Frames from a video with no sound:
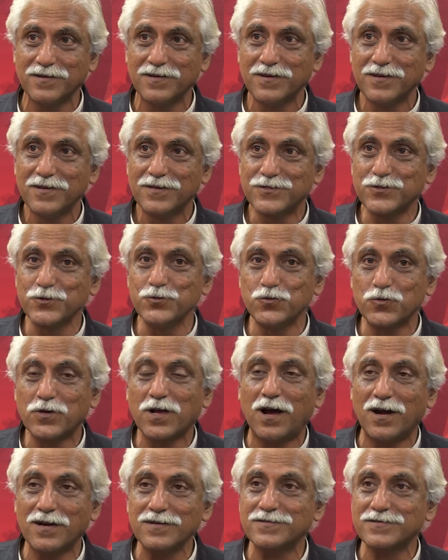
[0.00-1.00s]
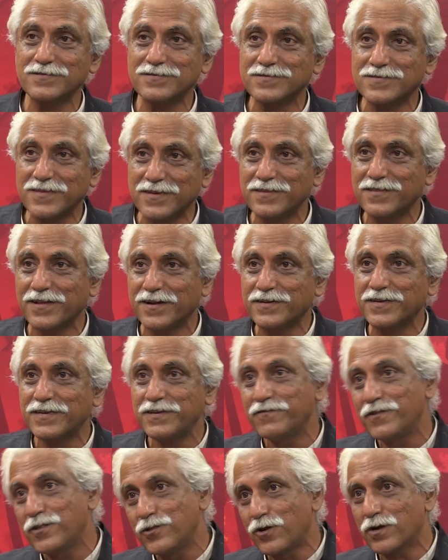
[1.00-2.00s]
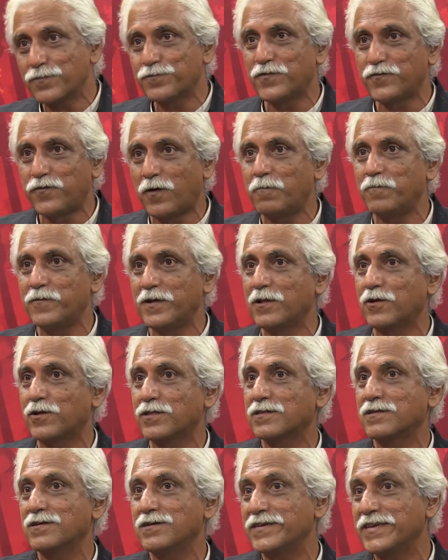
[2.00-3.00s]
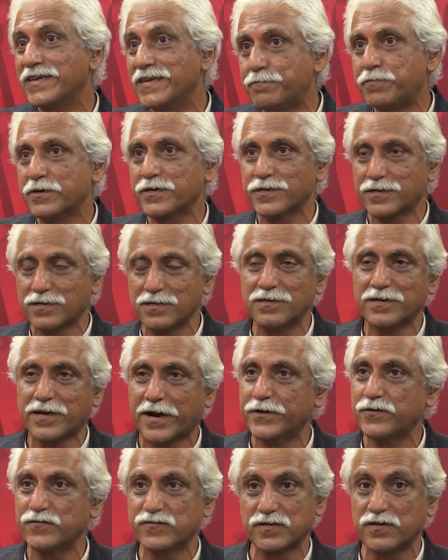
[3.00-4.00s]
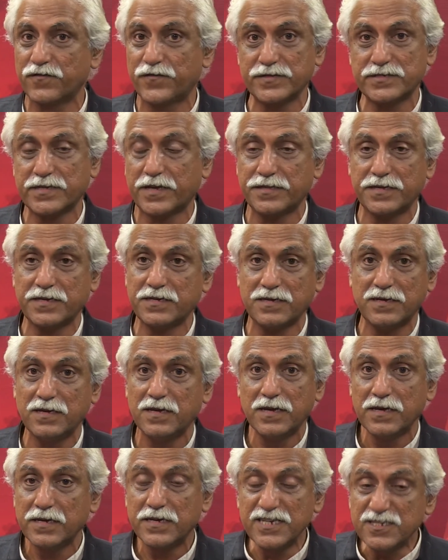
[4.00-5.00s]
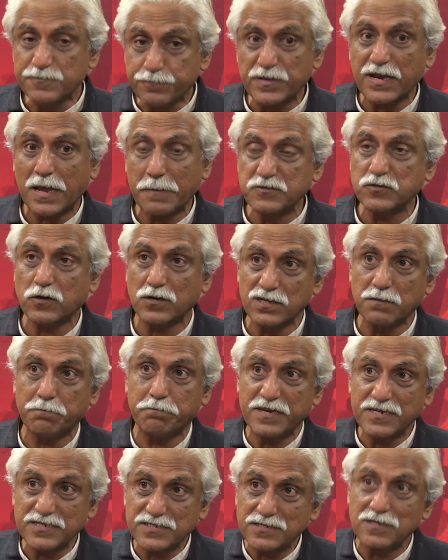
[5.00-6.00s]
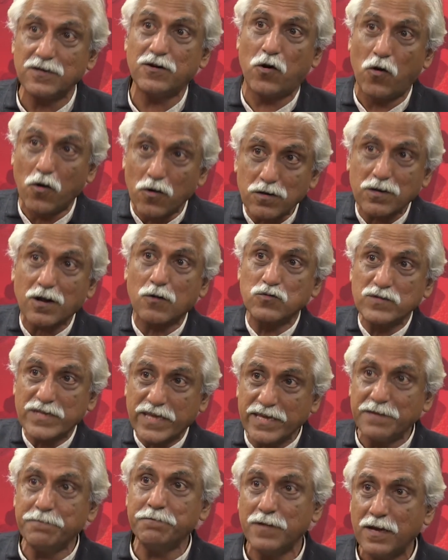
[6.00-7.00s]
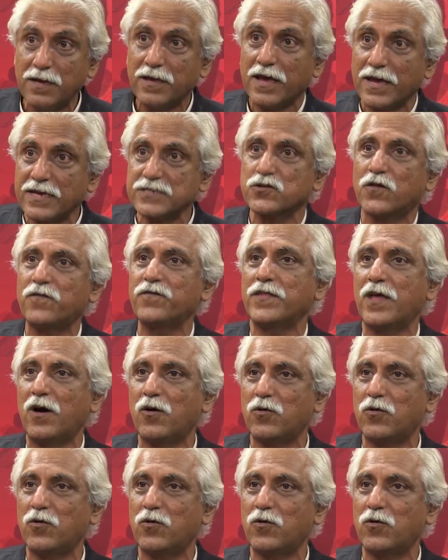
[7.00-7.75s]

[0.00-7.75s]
So you can't say that he will not perform well on a particular kind of surface. I think he's perhaps got the best all-round game as of now.